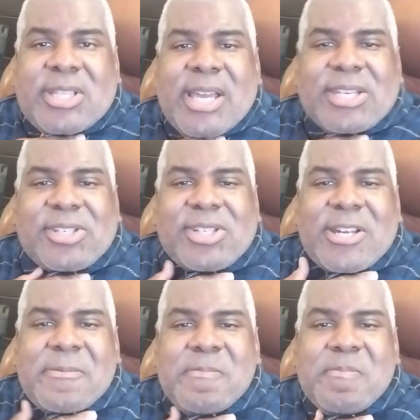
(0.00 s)
that
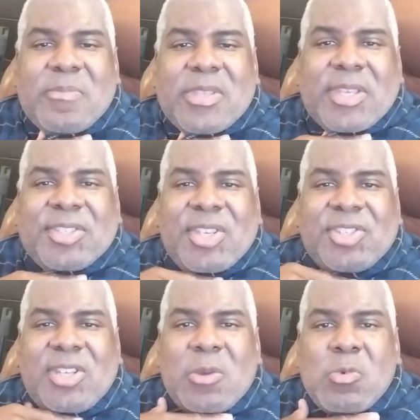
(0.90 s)
um,
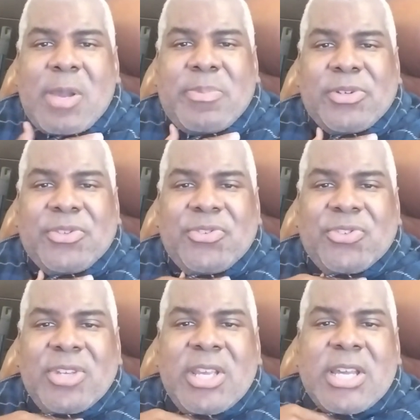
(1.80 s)
existing weapons,